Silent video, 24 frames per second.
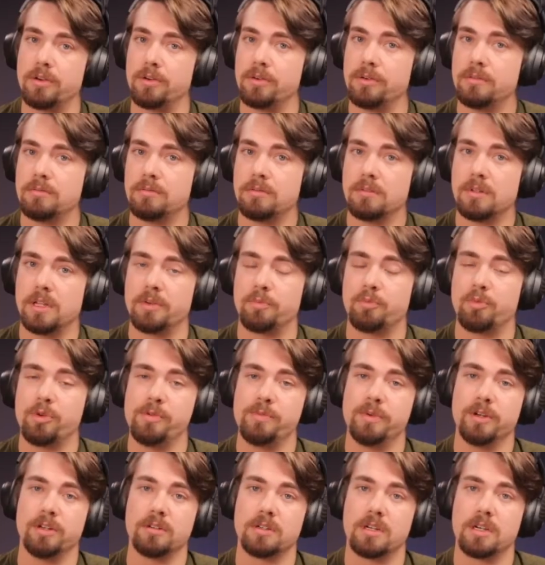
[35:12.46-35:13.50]
code, like
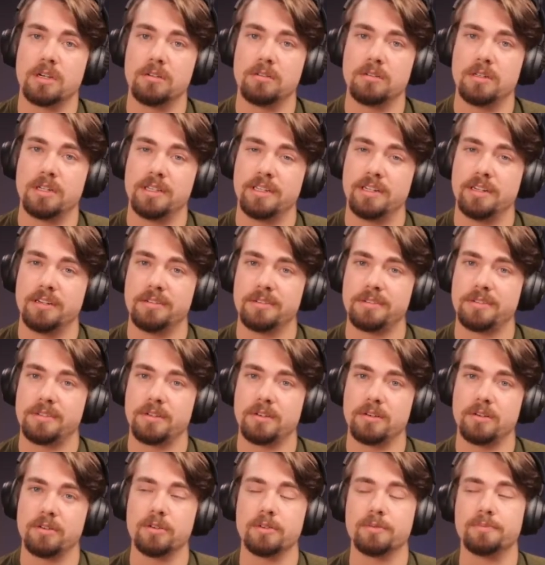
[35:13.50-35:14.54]
pre-built code in there.
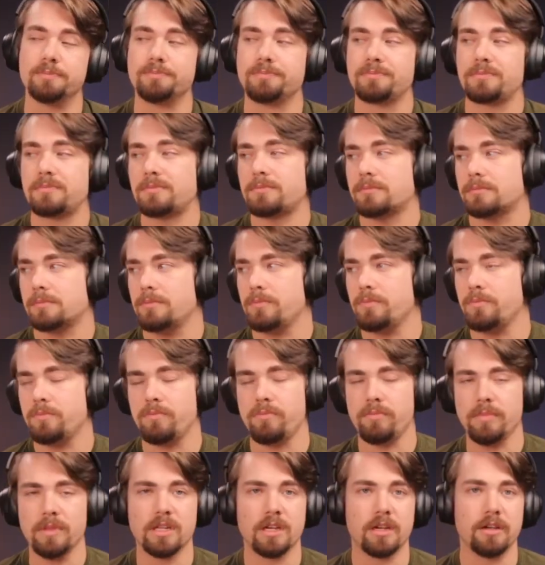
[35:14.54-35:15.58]
So
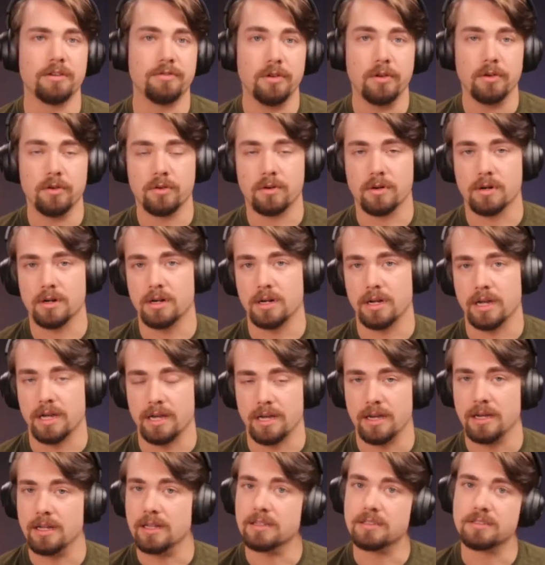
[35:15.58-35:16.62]
if you're
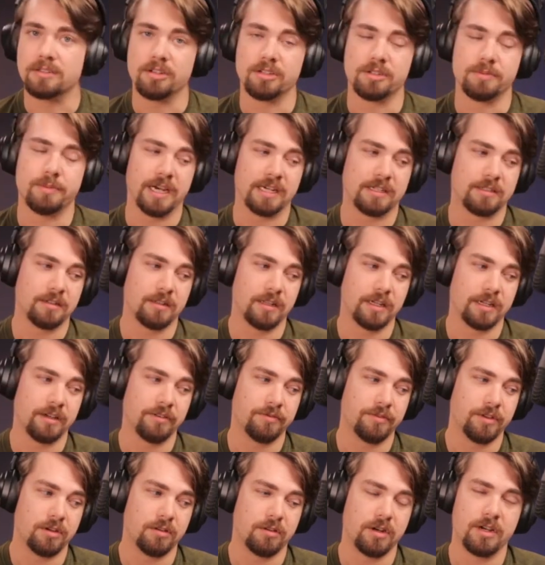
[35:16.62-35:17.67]
this goes back to like,
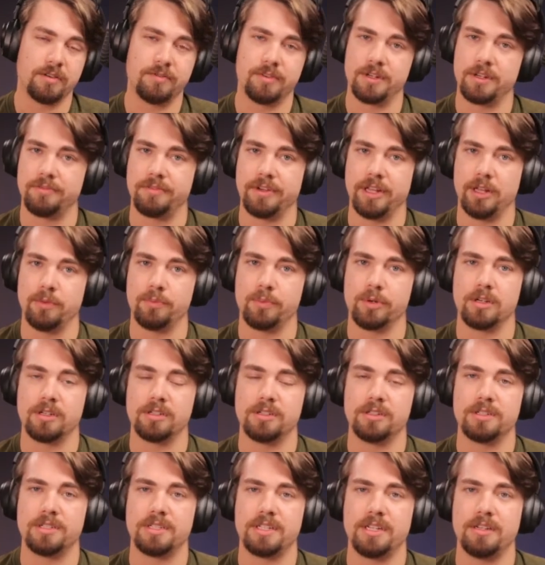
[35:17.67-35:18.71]
if you don't have a developer
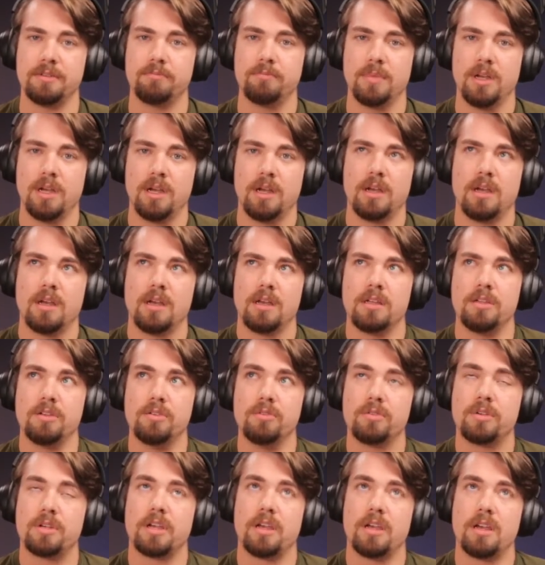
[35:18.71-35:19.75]
on your team,
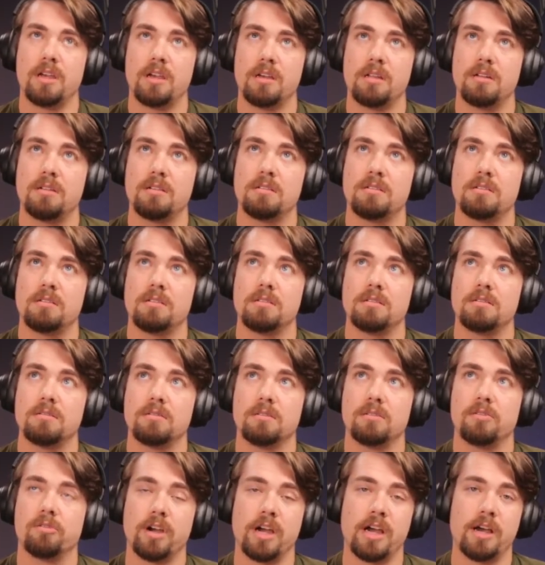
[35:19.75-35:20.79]
you can
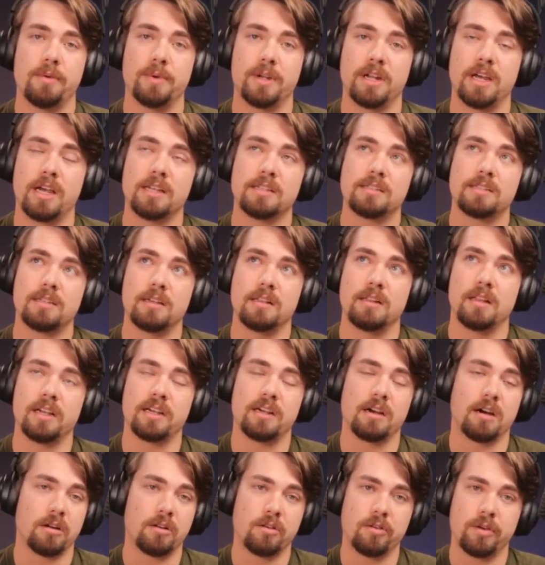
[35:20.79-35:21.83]
grab an asset
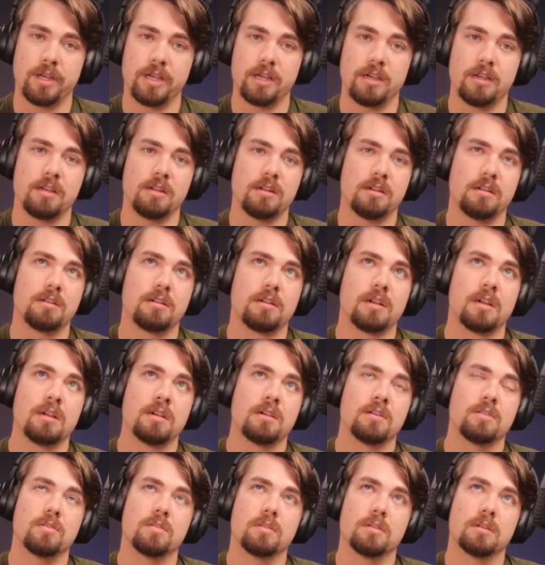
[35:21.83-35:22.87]
like AutoHand
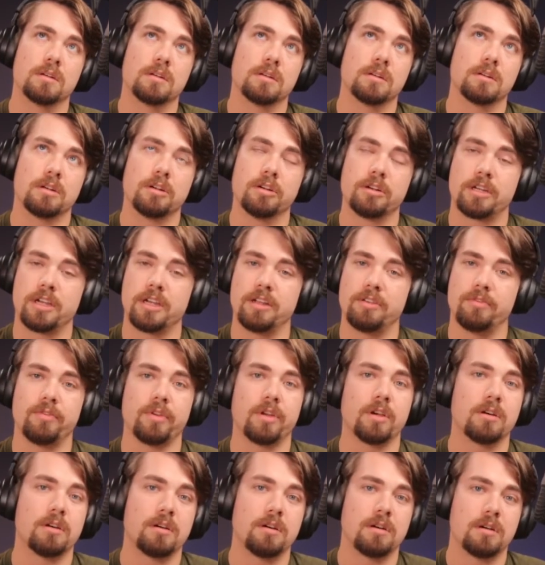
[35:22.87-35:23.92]
or Hurricane
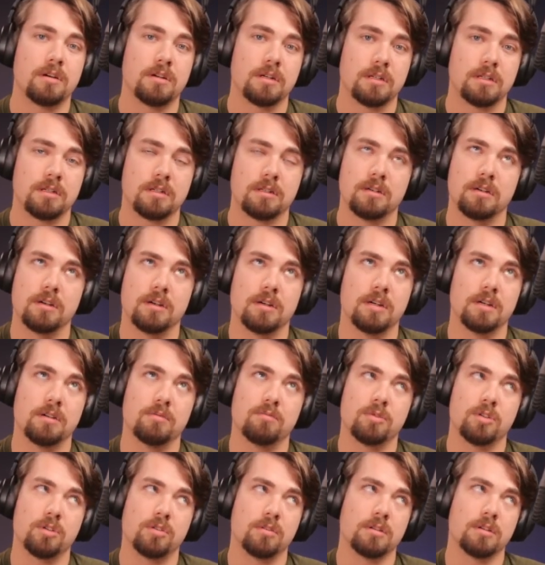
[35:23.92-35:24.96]
VR,
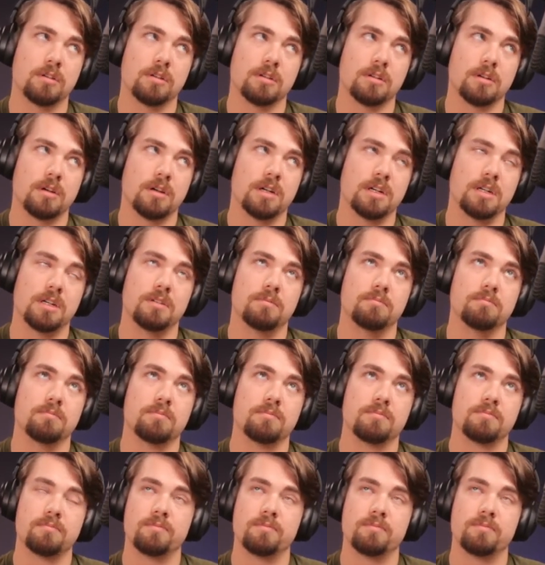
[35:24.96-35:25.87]
or